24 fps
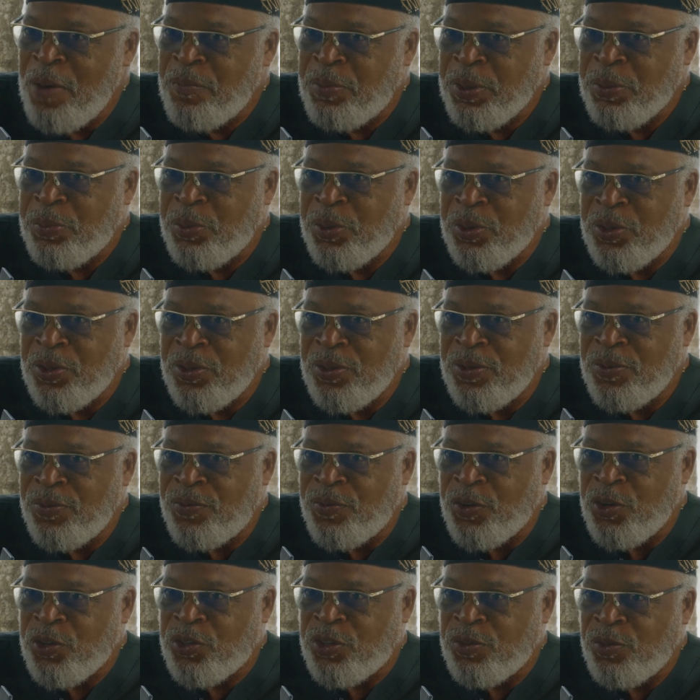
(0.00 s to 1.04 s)
people,
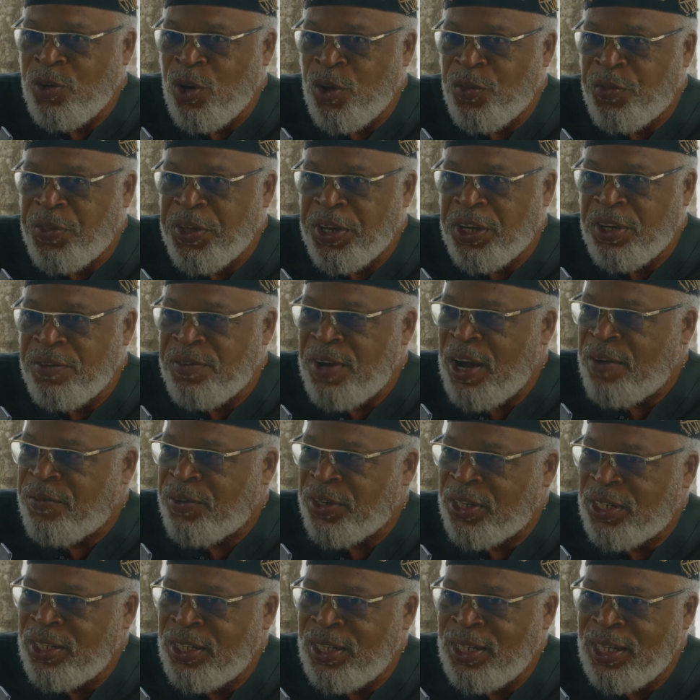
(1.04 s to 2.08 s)
first of all, think of
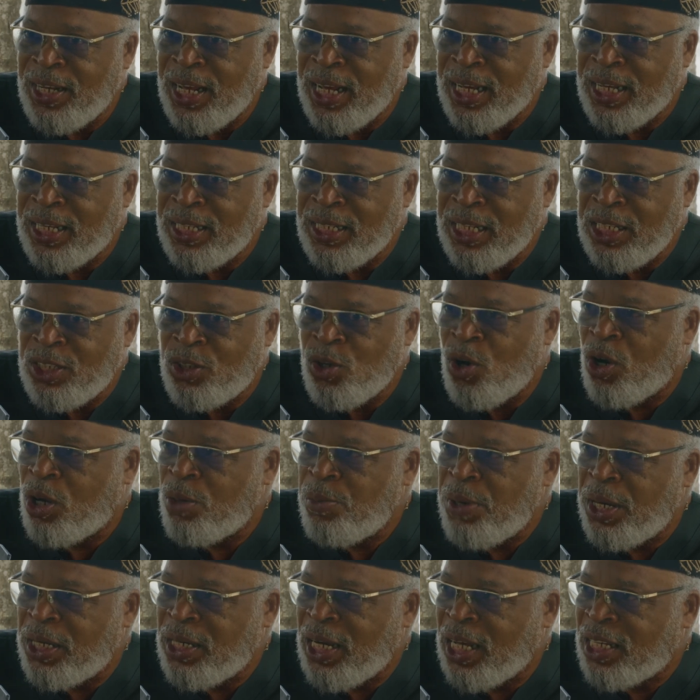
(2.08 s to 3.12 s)
Africa like they talk
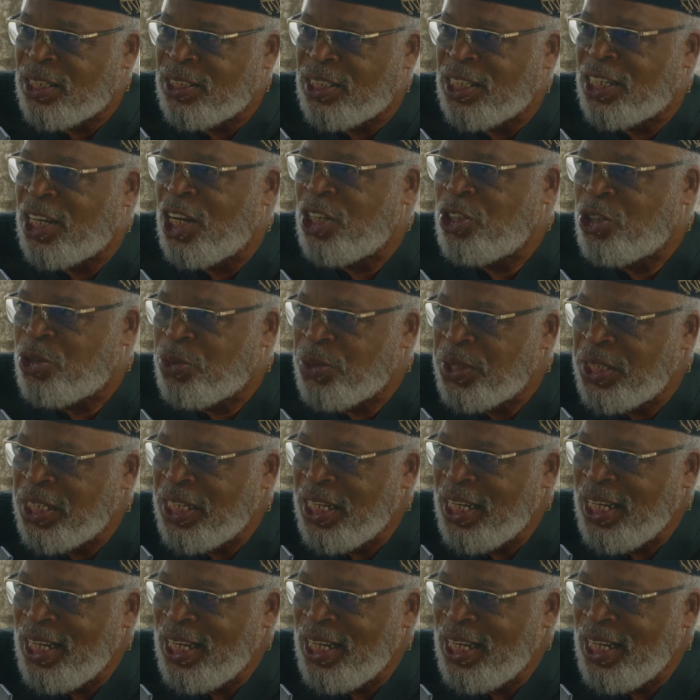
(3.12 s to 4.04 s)
about it like it's a country